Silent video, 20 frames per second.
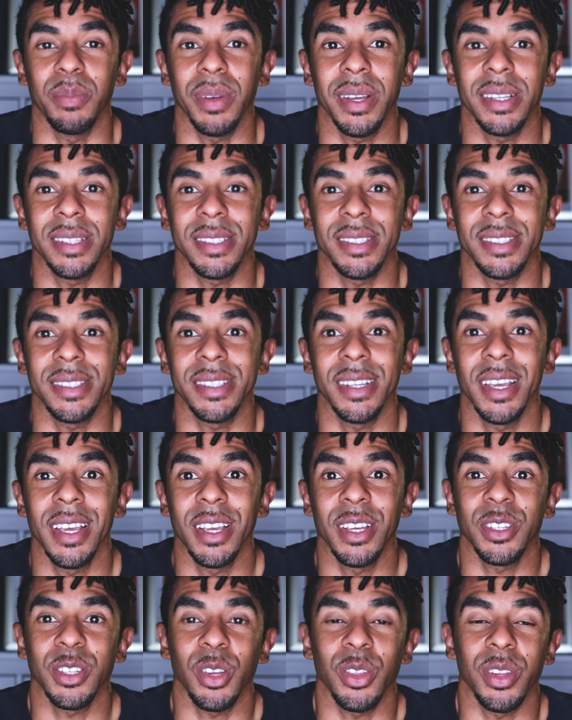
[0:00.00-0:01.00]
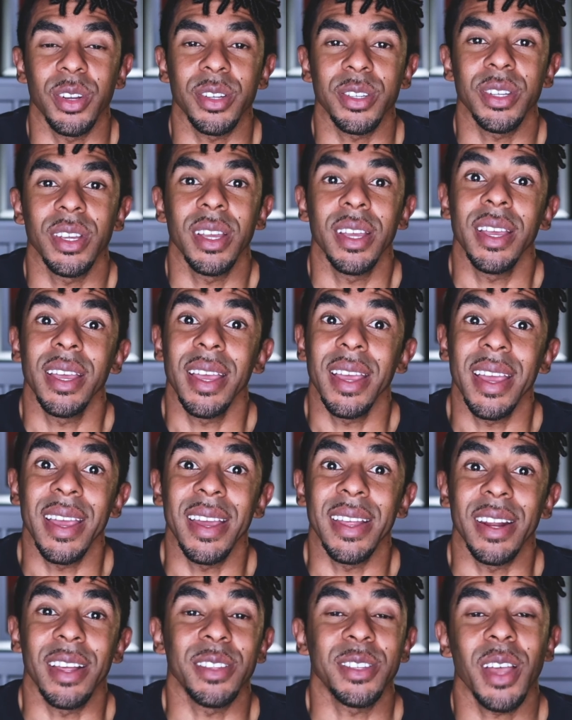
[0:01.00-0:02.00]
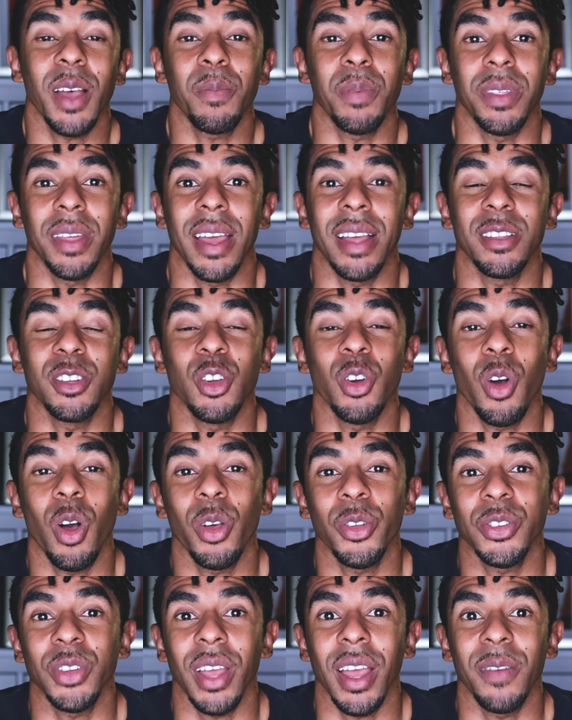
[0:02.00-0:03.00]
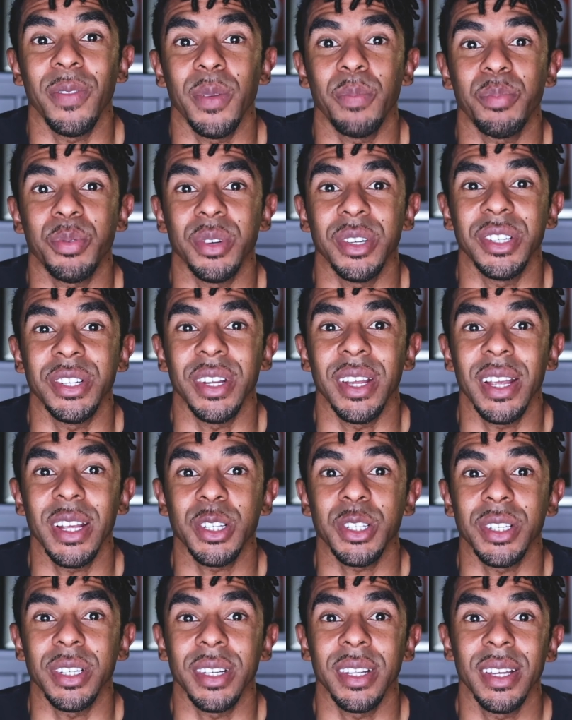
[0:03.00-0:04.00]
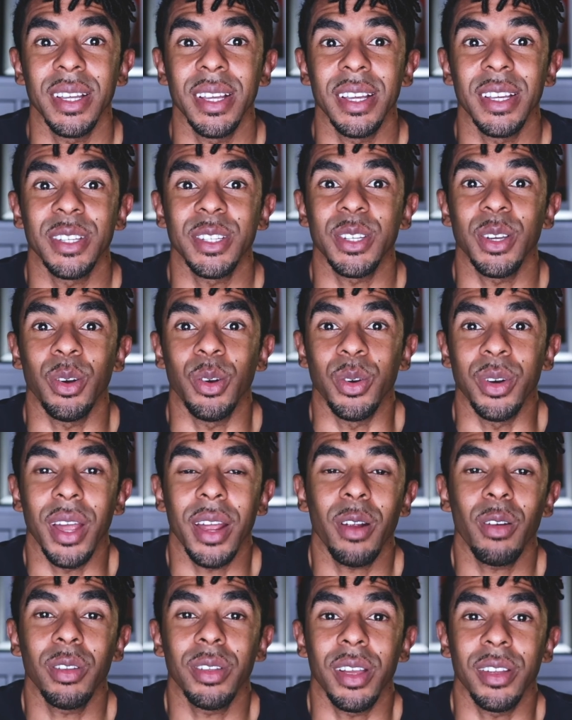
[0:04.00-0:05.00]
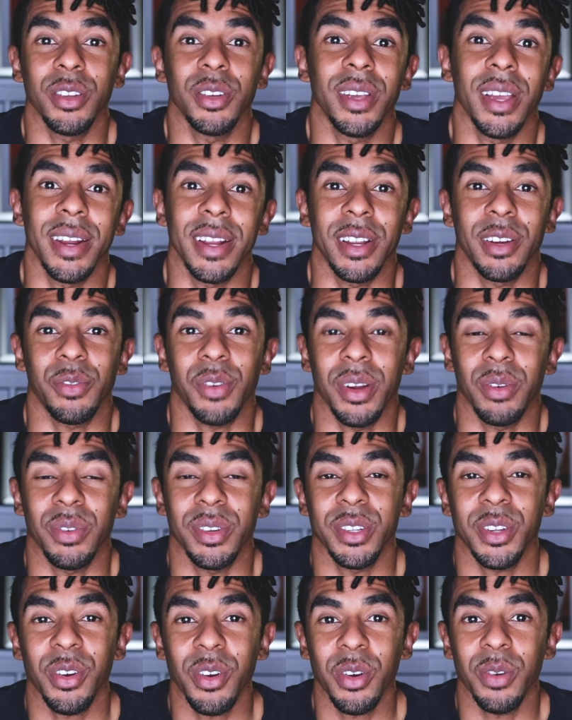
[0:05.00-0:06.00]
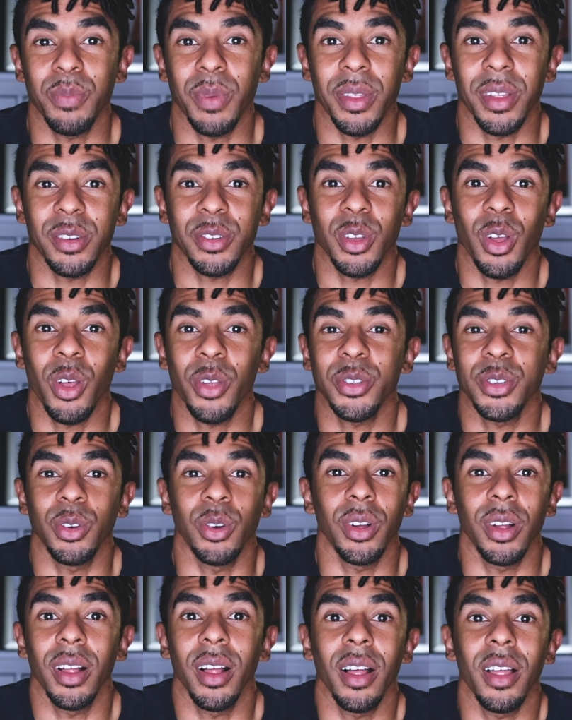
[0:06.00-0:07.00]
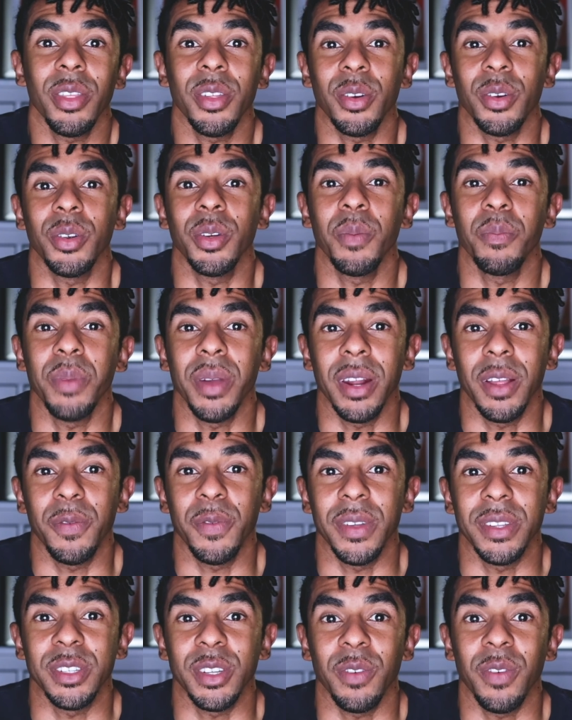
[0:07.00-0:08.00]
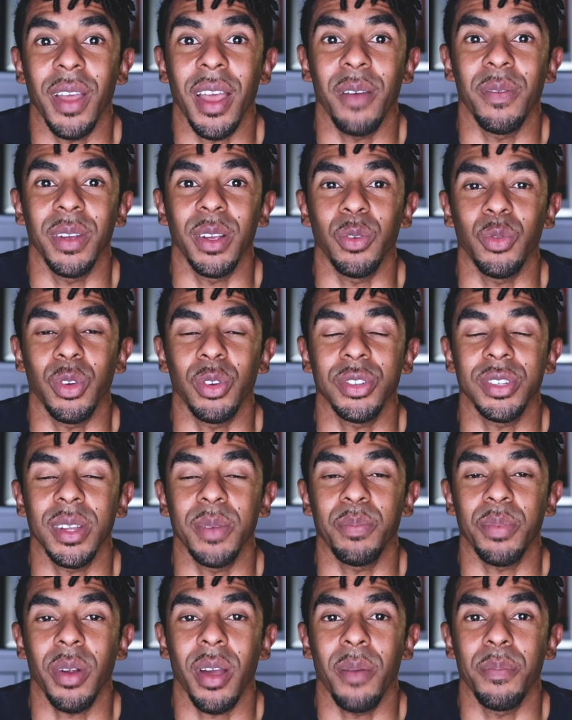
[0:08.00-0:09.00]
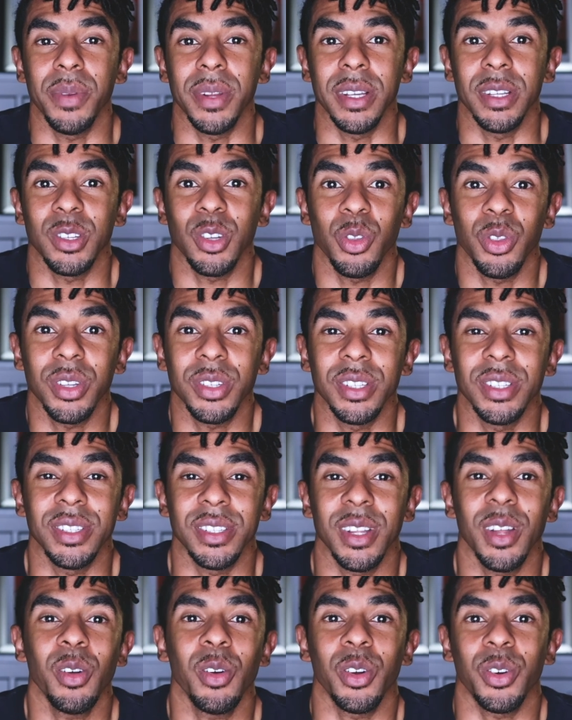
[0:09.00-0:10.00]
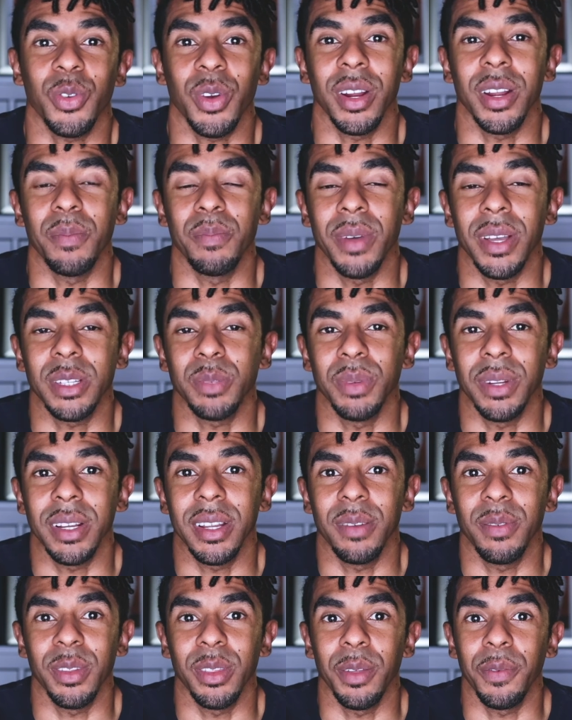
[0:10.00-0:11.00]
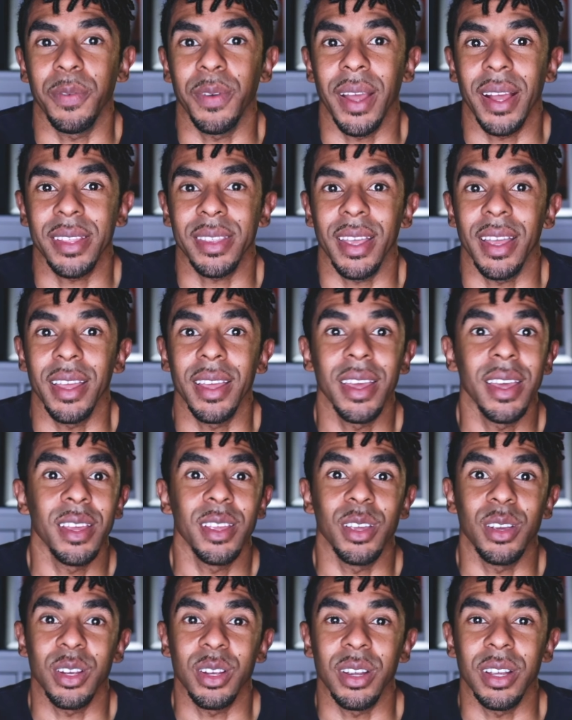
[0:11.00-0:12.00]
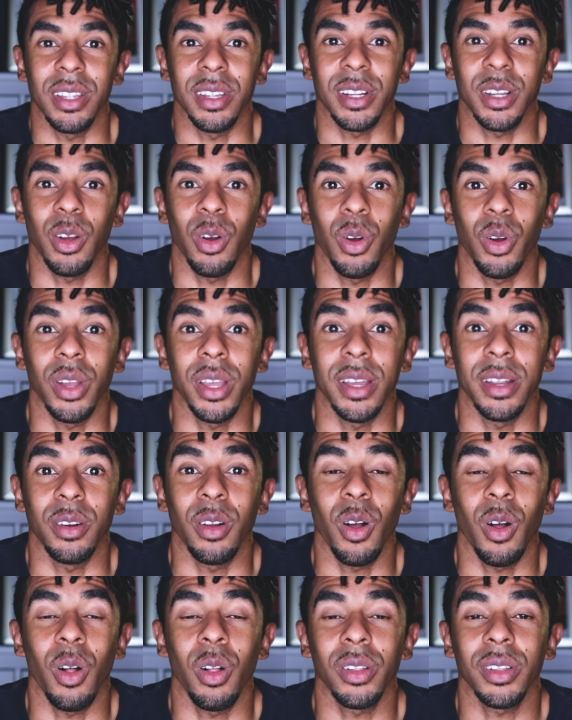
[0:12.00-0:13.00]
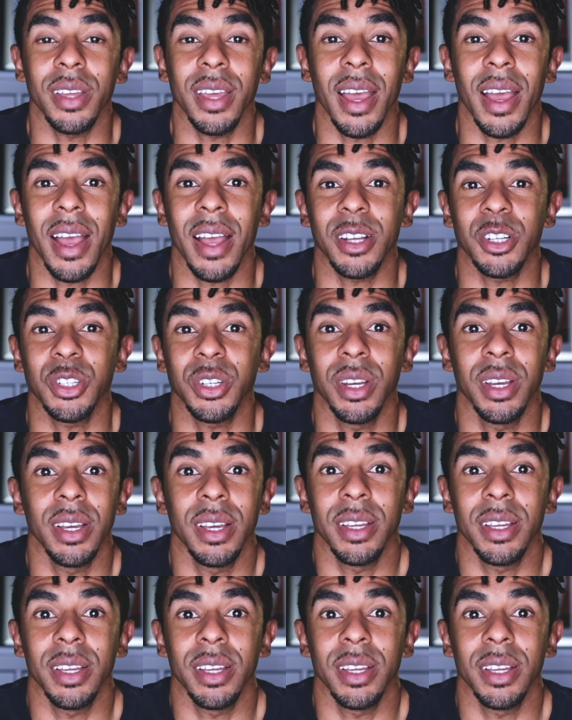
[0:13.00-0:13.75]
basis. And on top of that, you also have depreciation. So not only are you getting great return, but there's also other benefits of having a real estate property. So this is still a great investment given the fact that you can either go in all cash,